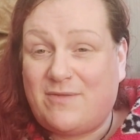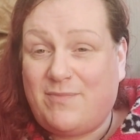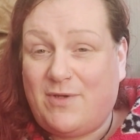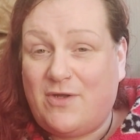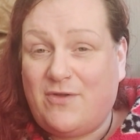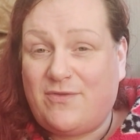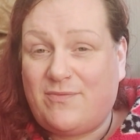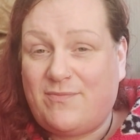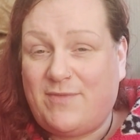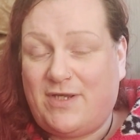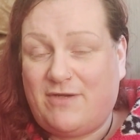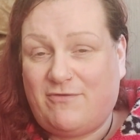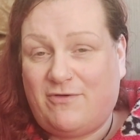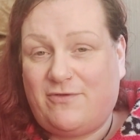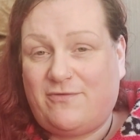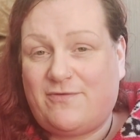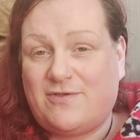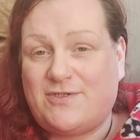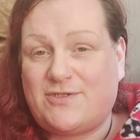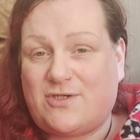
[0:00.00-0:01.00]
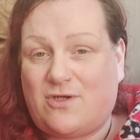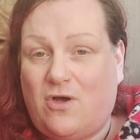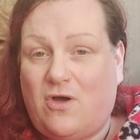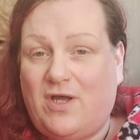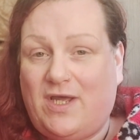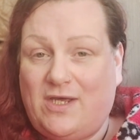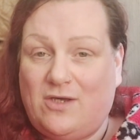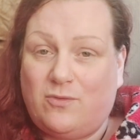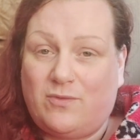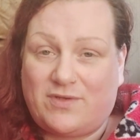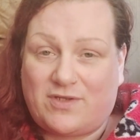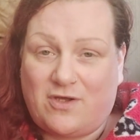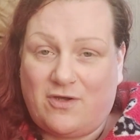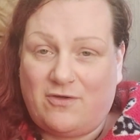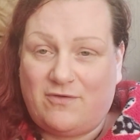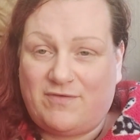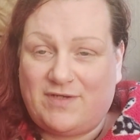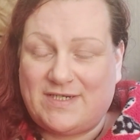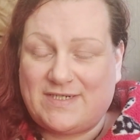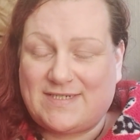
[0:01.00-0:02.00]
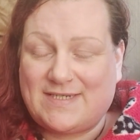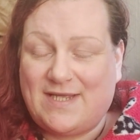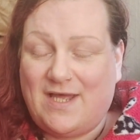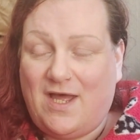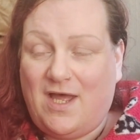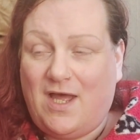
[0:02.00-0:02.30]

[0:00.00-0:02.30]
both me and Rufus got ill with COVID.